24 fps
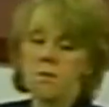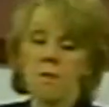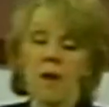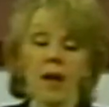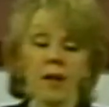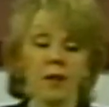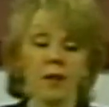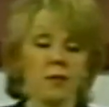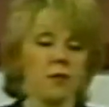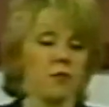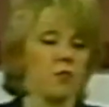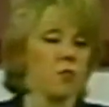He
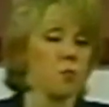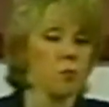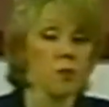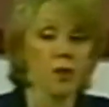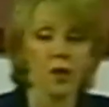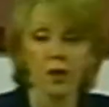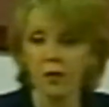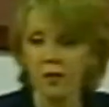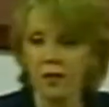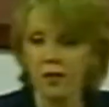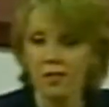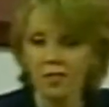mocked his
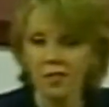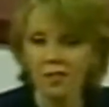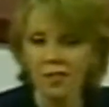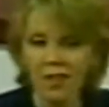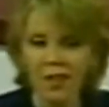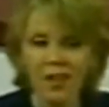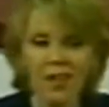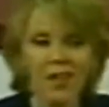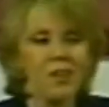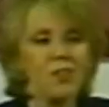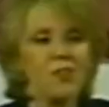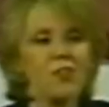parents.
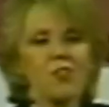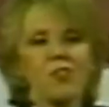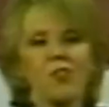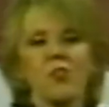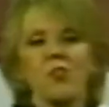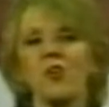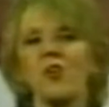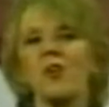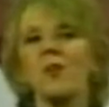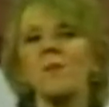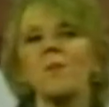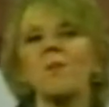He just
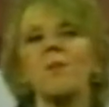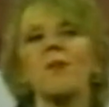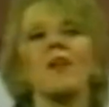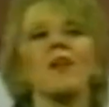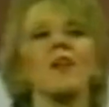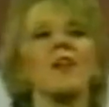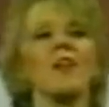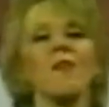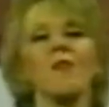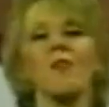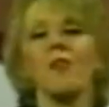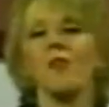couldn't
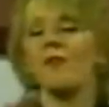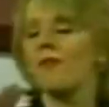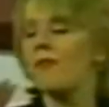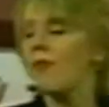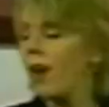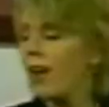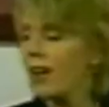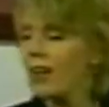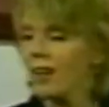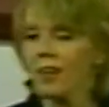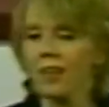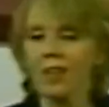believe that
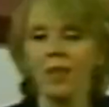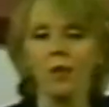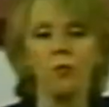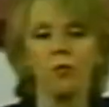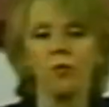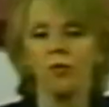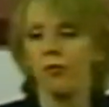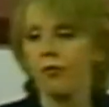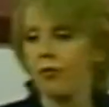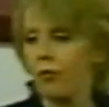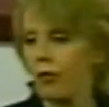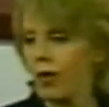finally he
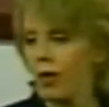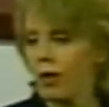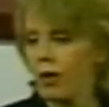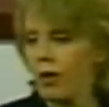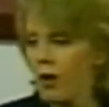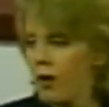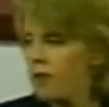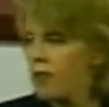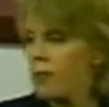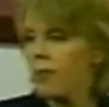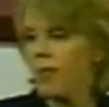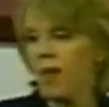was free
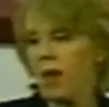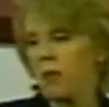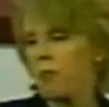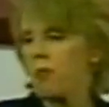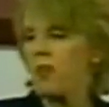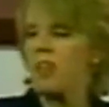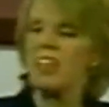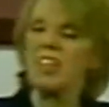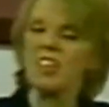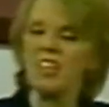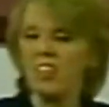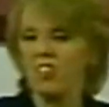from that
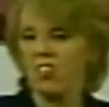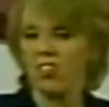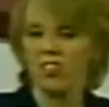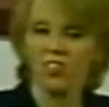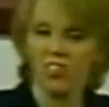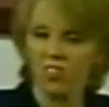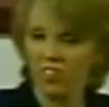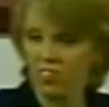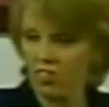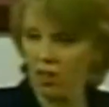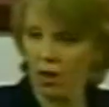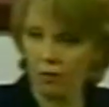religious
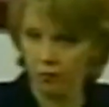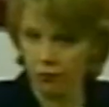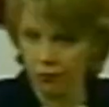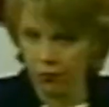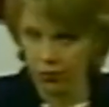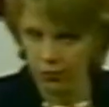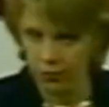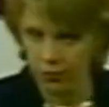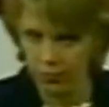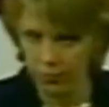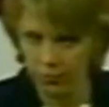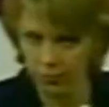stuff.